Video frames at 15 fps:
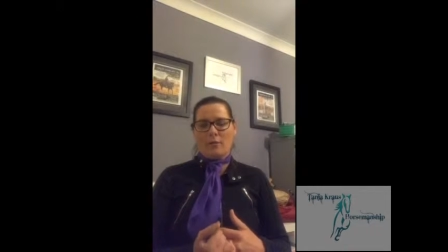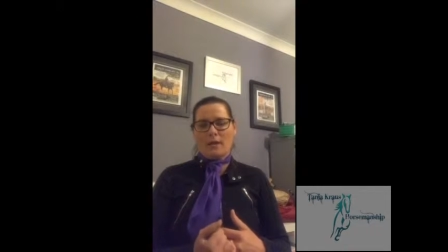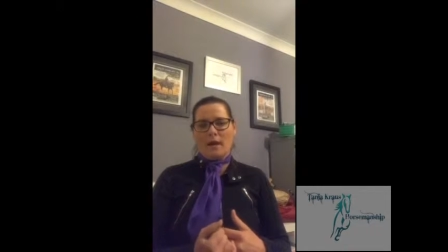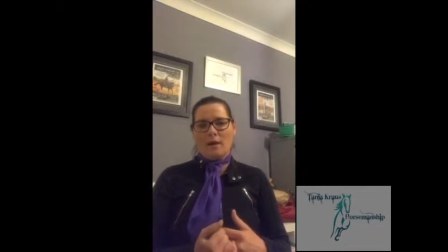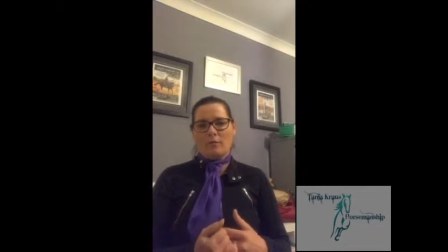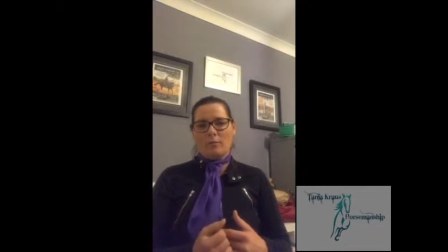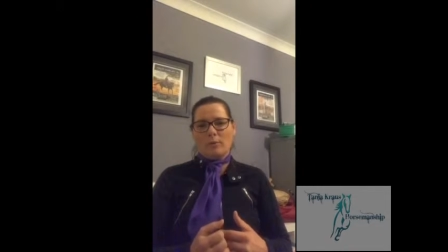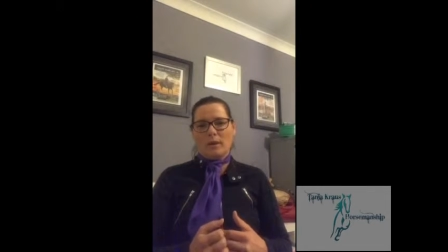We
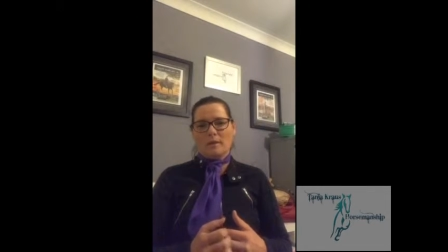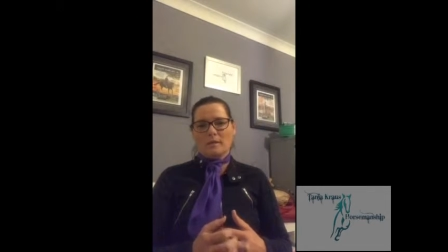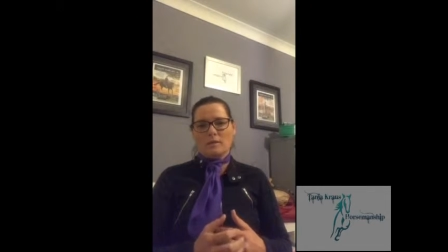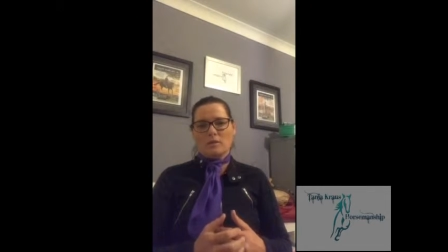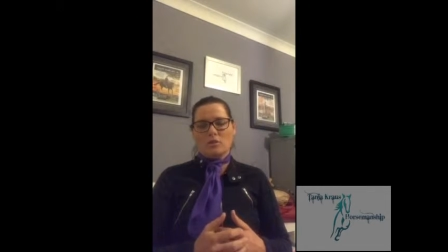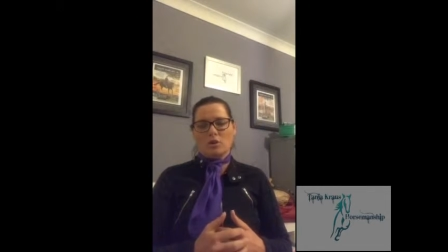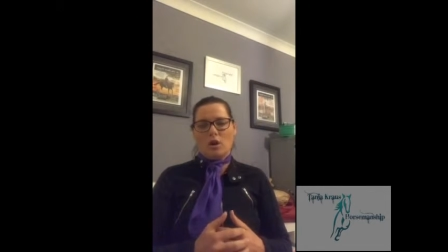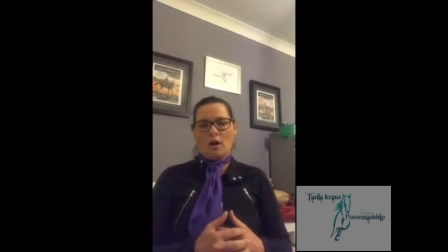can't replace
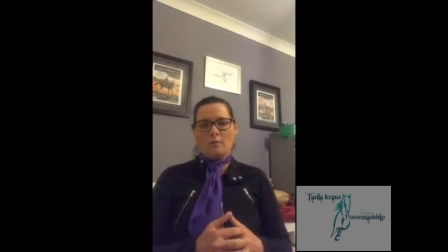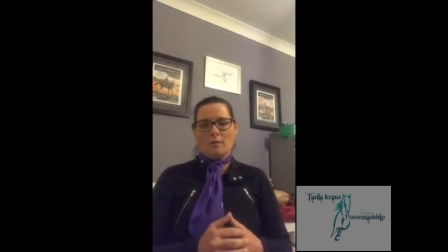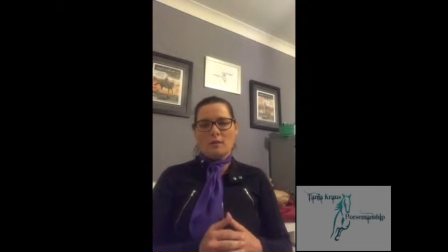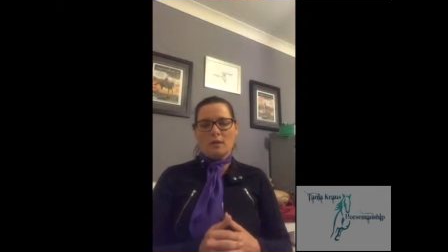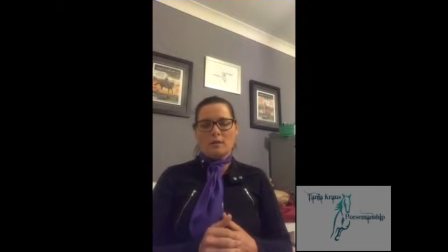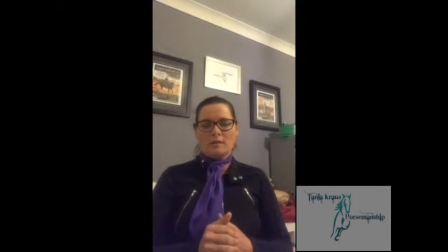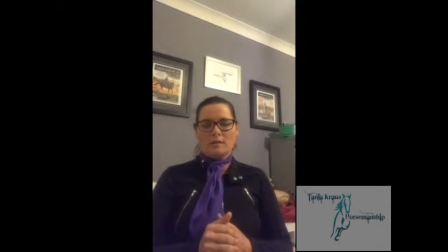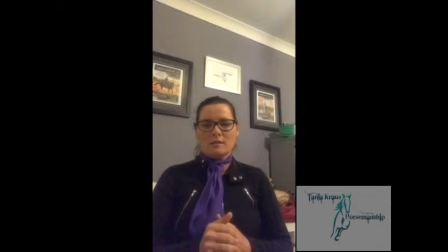the time that
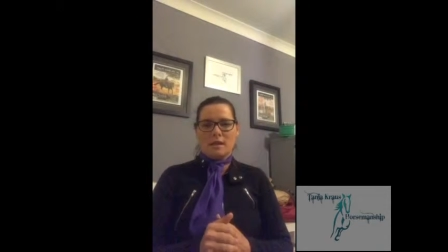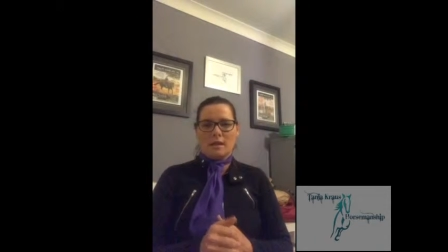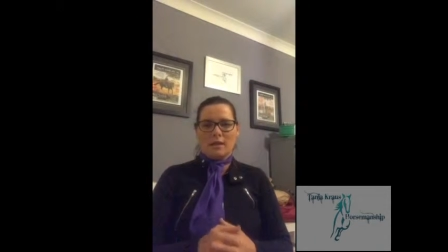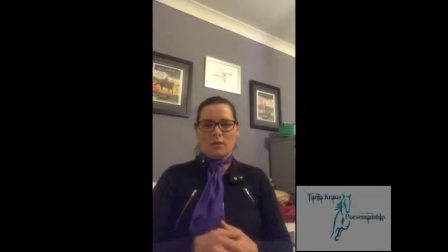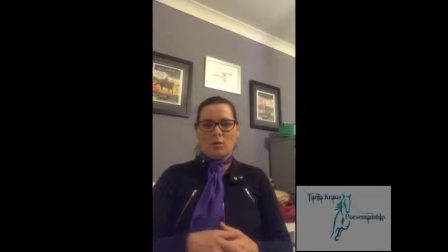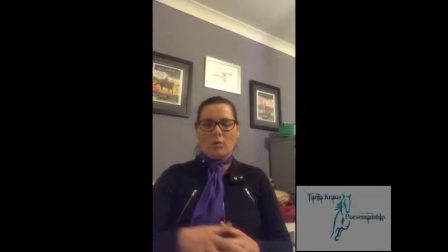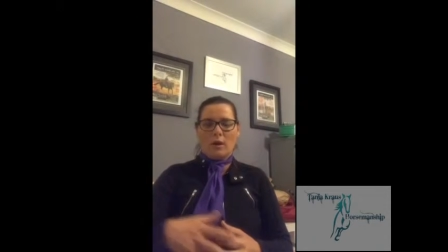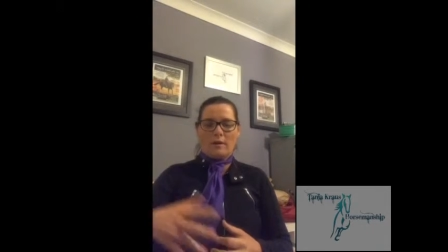it's
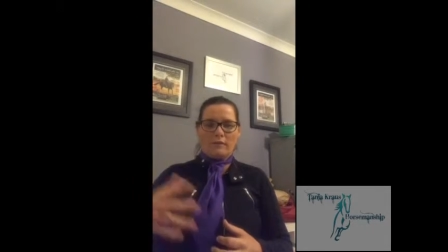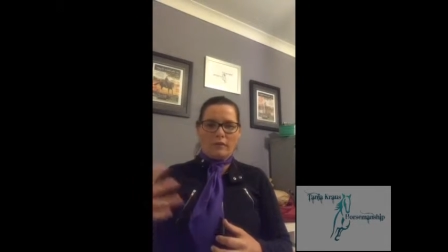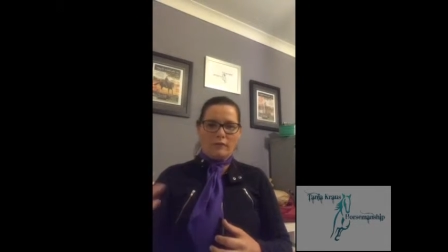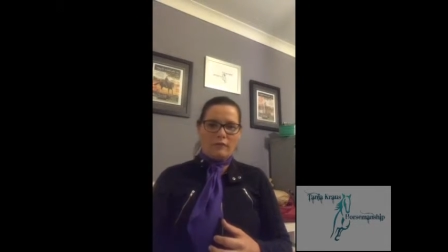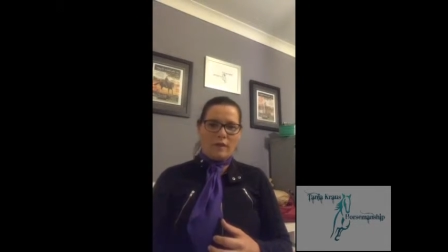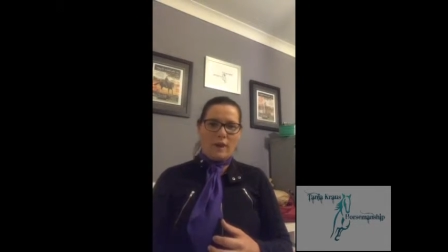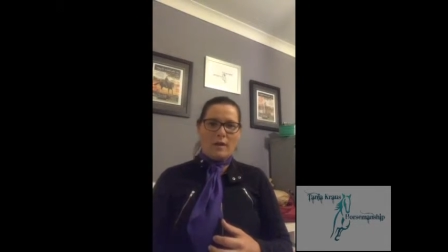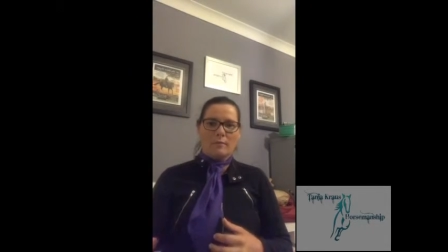taken away from
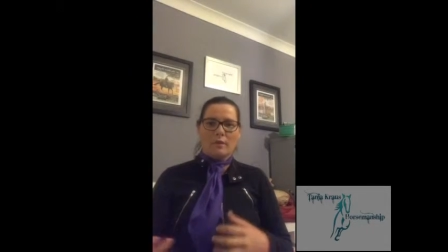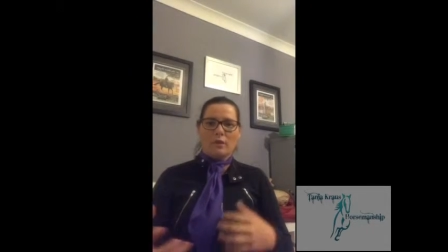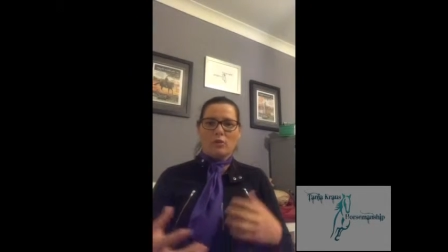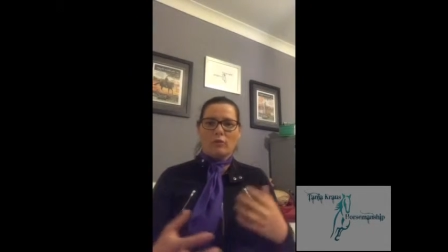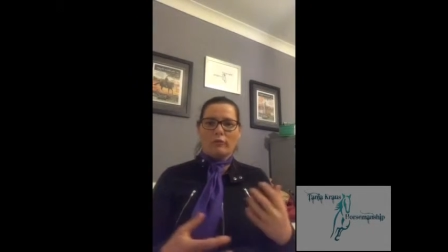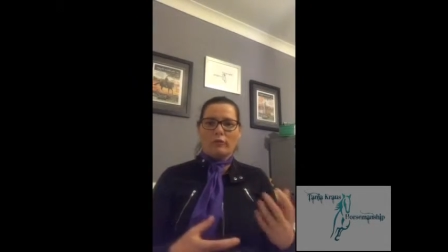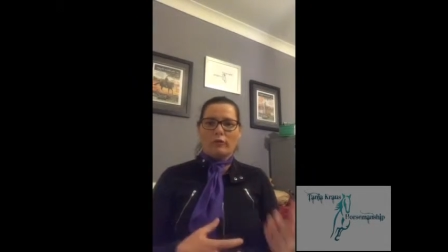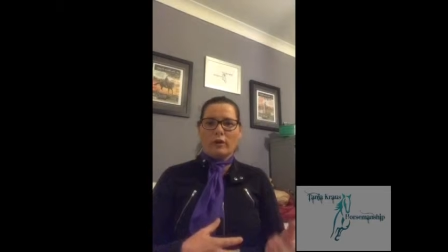family
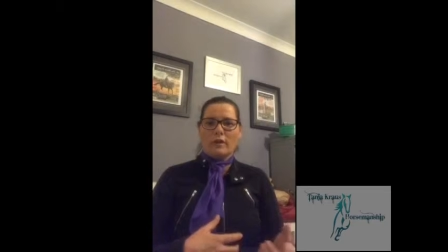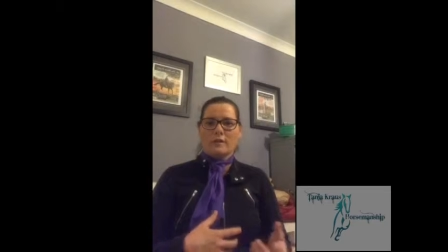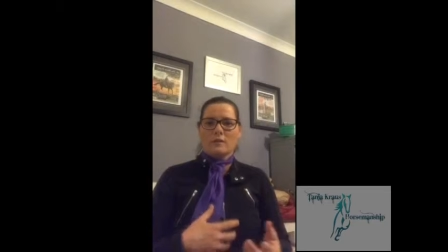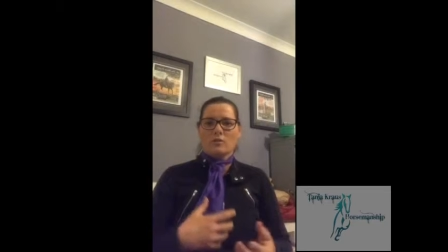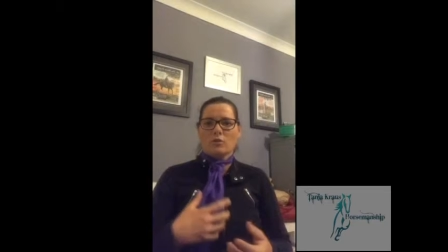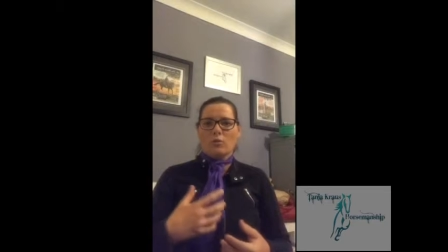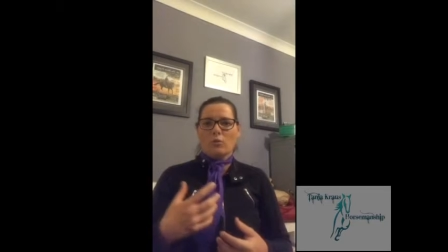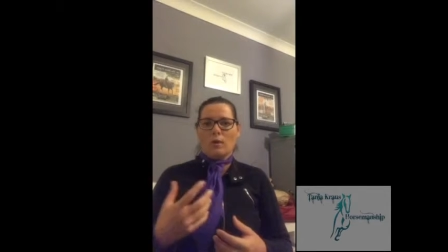or
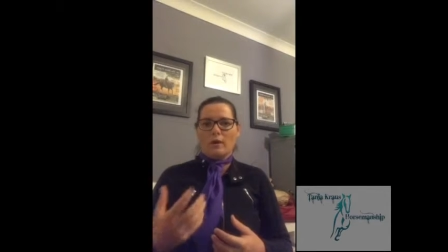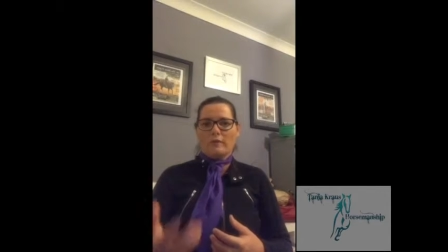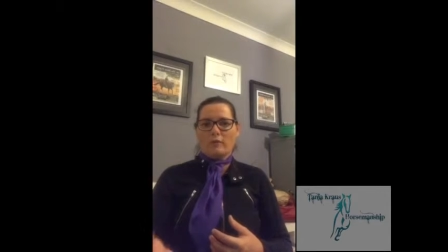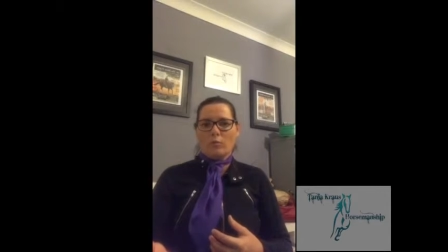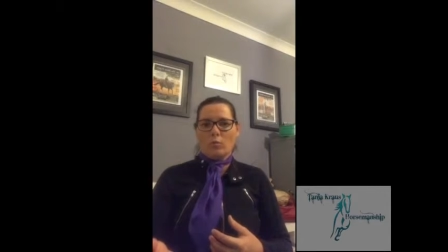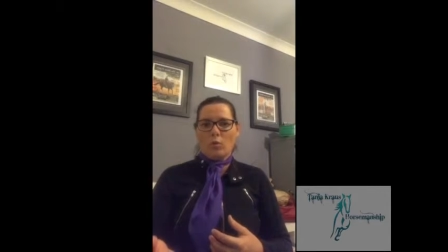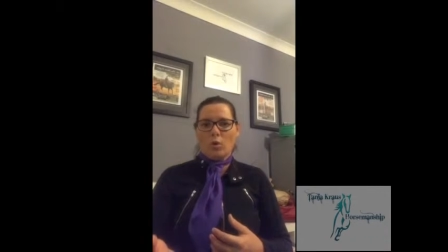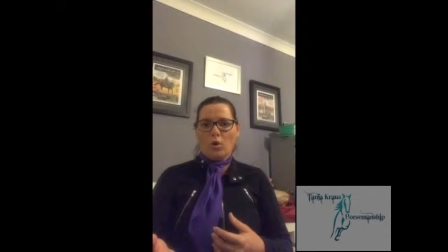friends or away
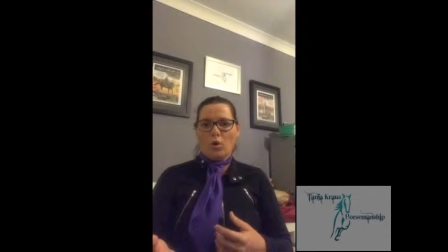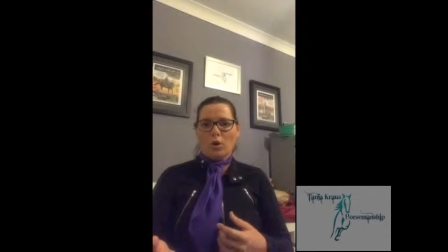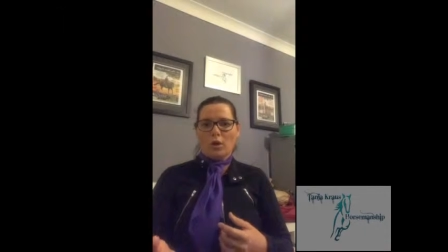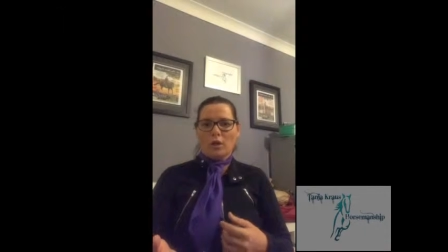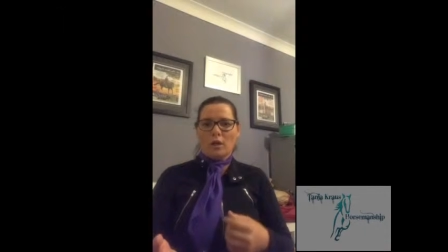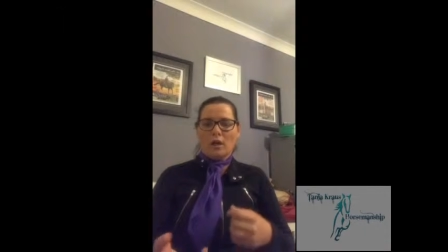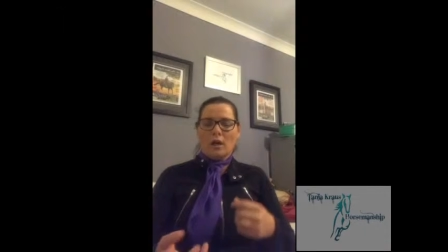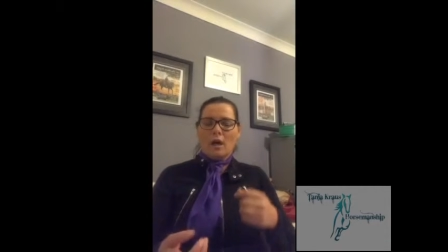from
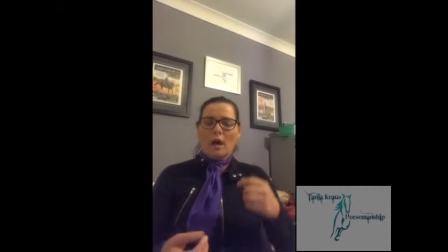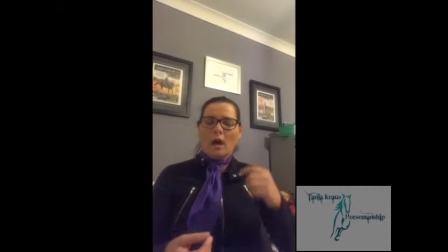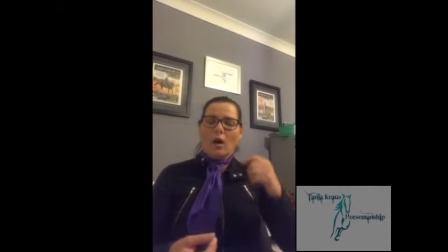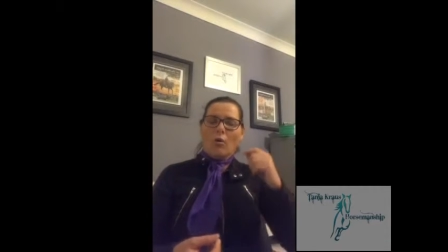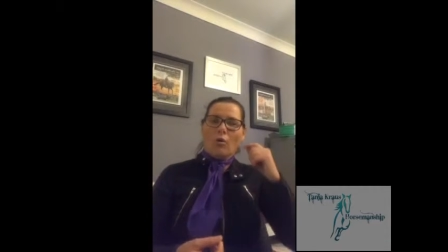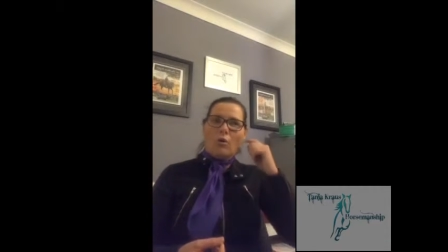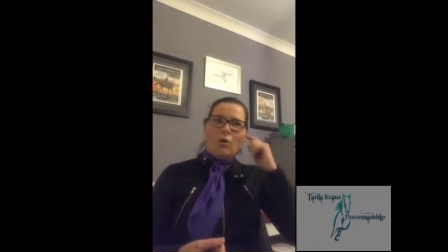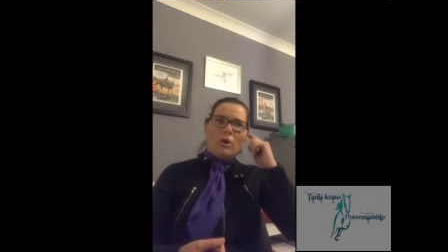work
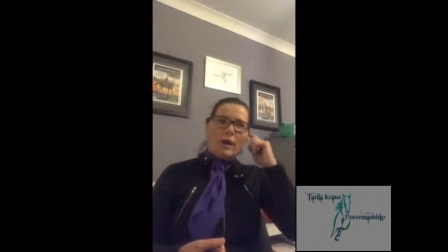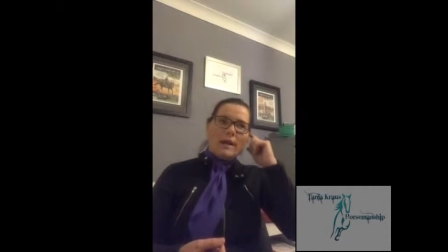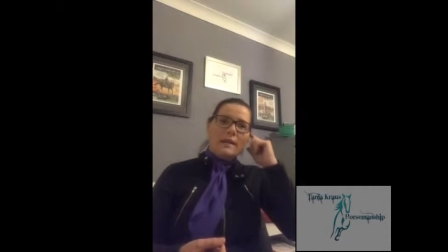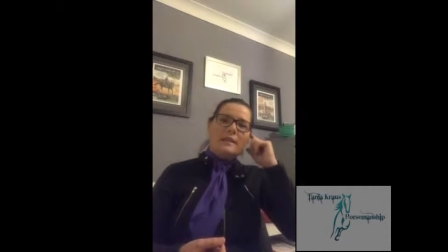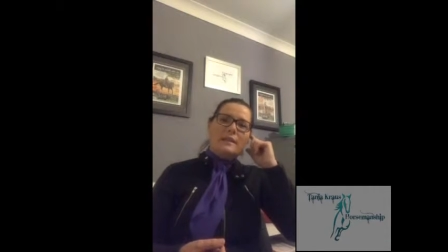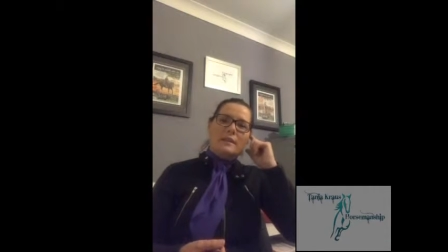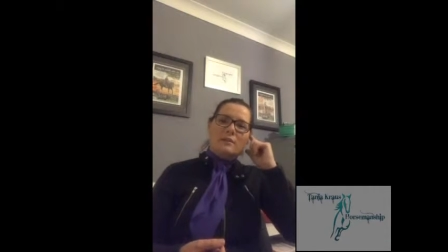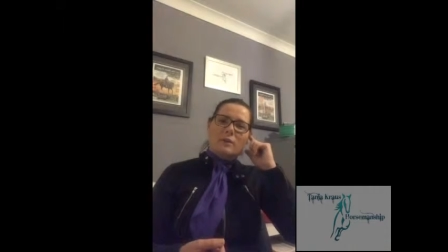or
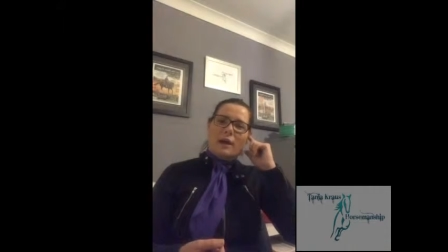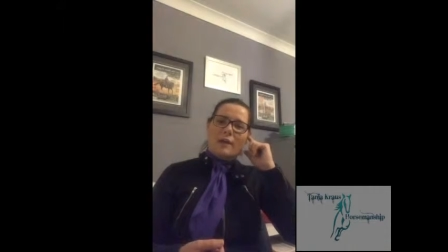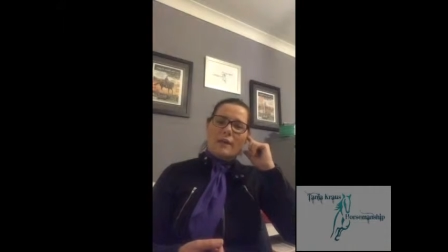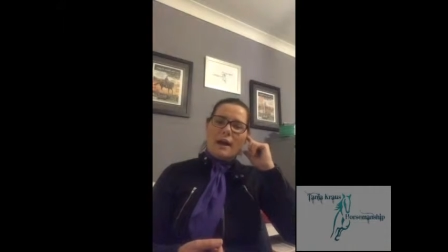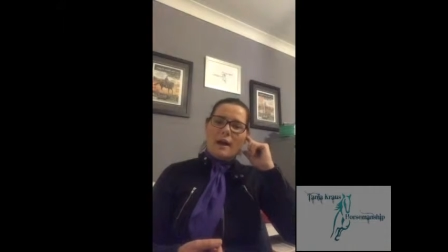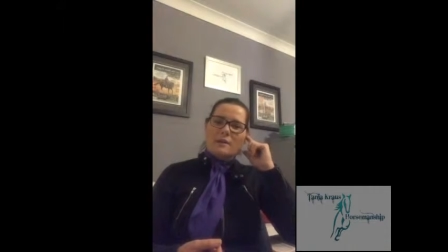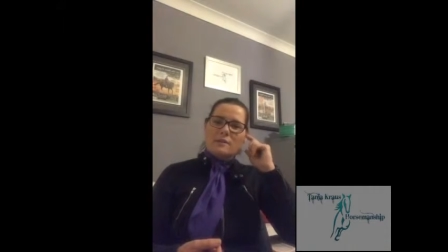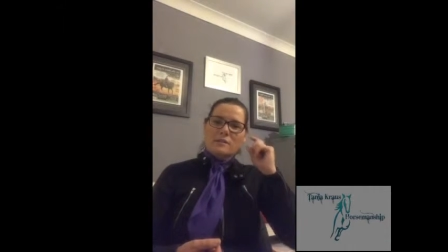anything like that.